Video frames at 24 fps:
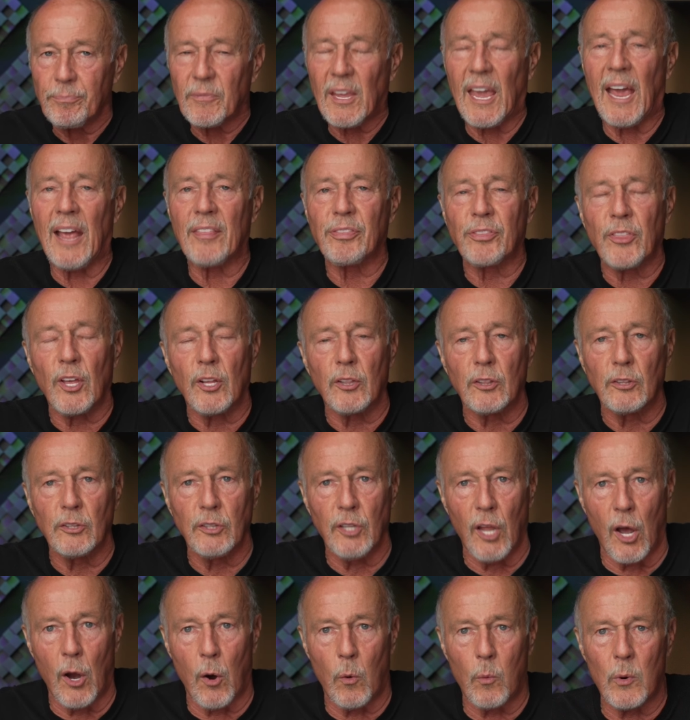at the
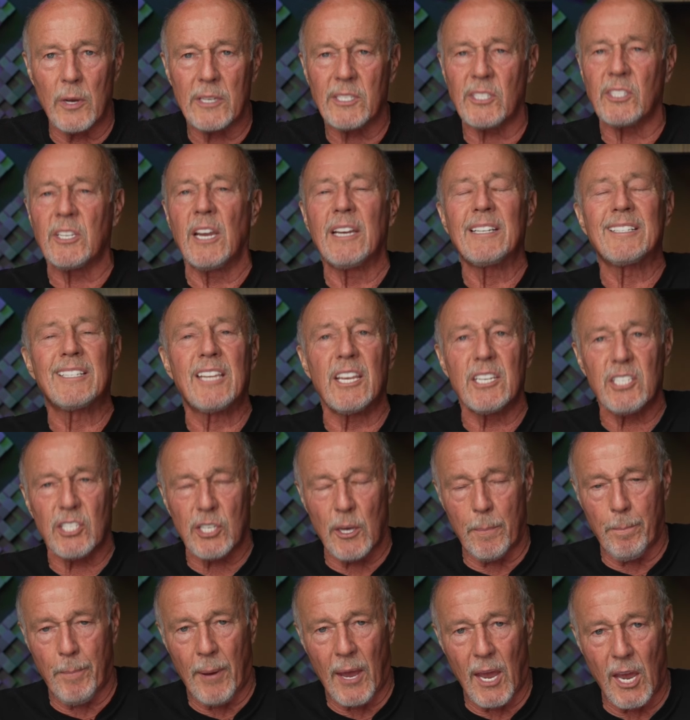lowest
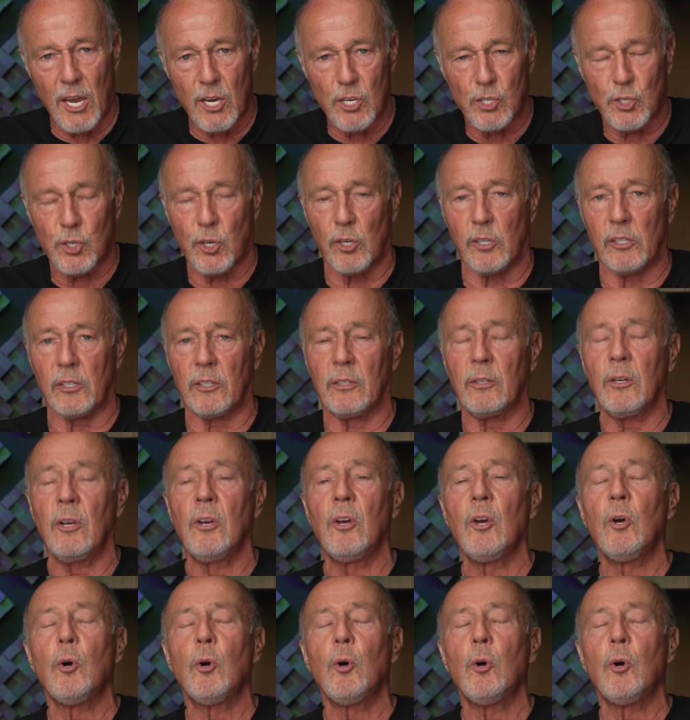dissipation